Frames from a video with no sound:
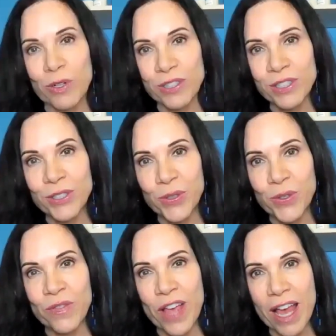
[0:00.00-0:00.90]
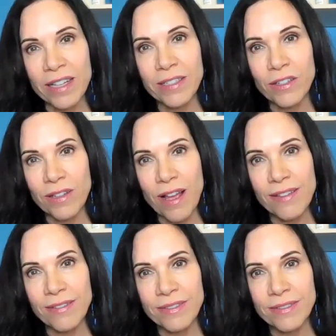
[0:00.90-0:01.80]
person to have had in your
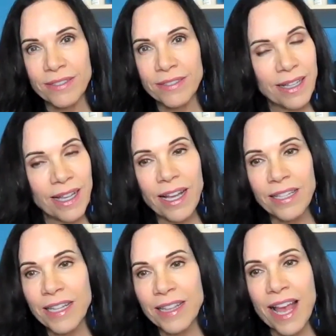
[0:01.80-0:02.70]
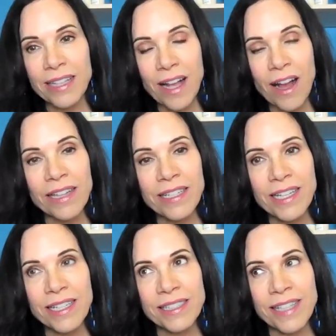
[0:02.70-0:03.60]
life. And that
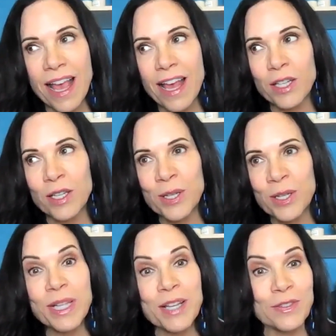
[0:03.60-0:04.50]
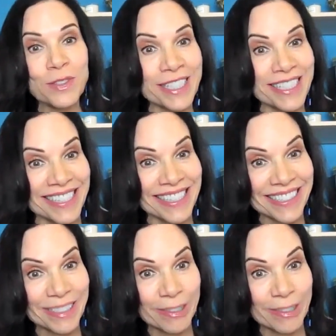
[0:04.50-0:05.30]
kindness and playfulness,